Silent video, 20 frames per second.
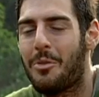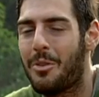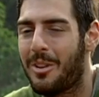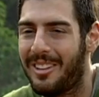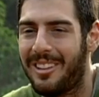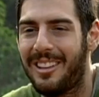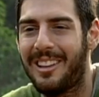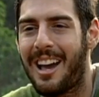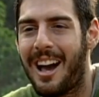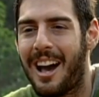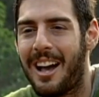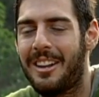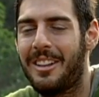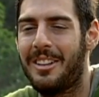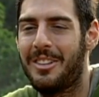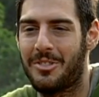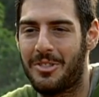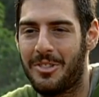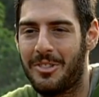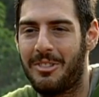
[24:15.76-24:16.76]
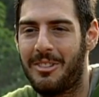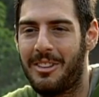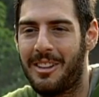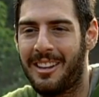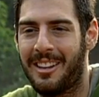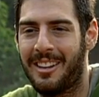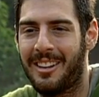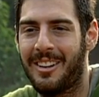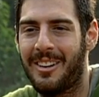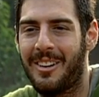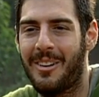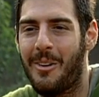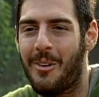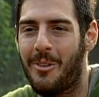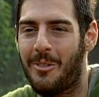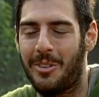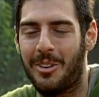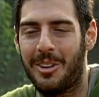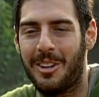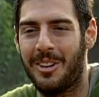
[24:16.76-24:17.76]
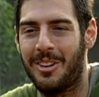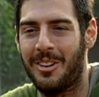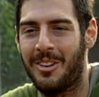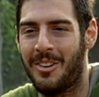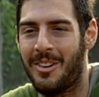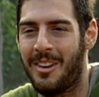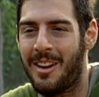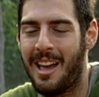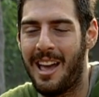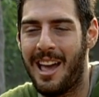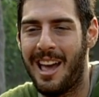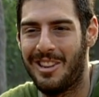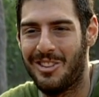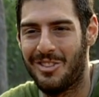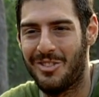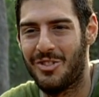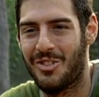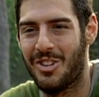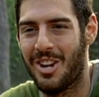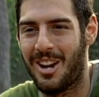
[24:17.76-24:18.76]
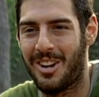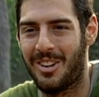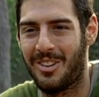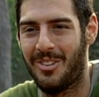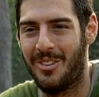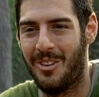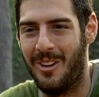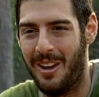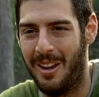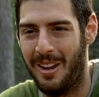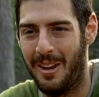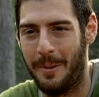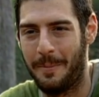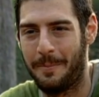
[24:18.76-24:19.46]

really gotten interesting over here at Jacare.